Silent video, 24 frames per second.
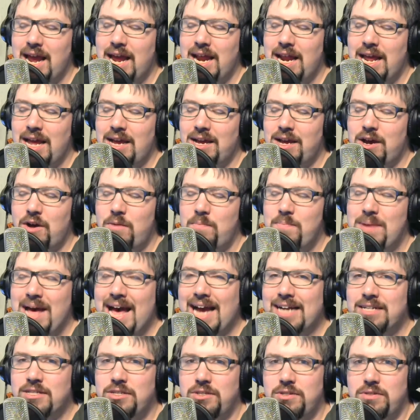and I go
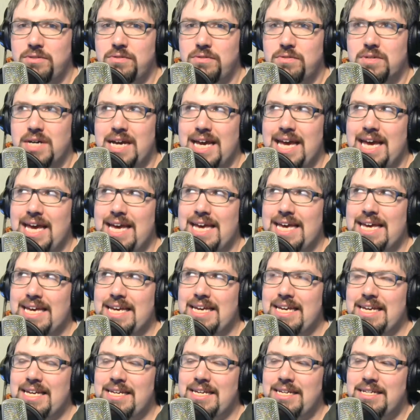back to
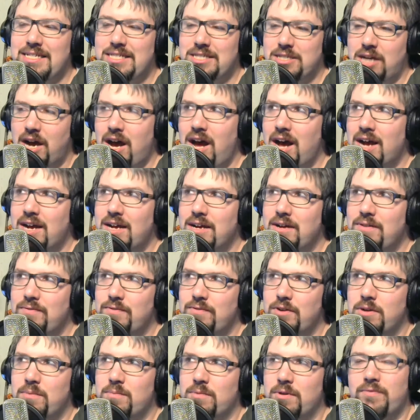a talk
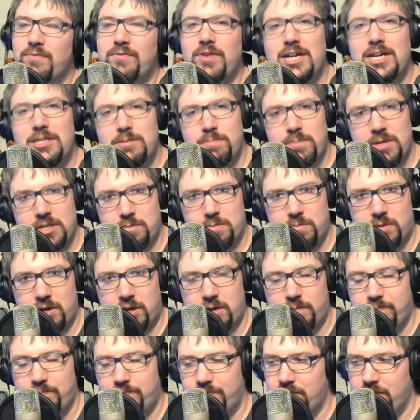from Refresh
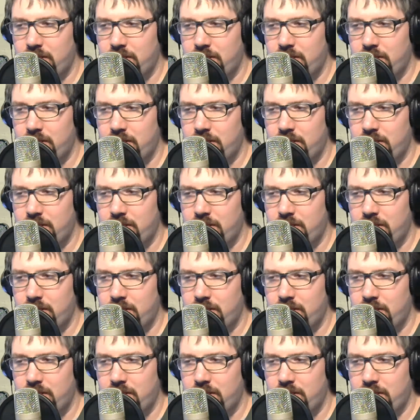Pittsburgh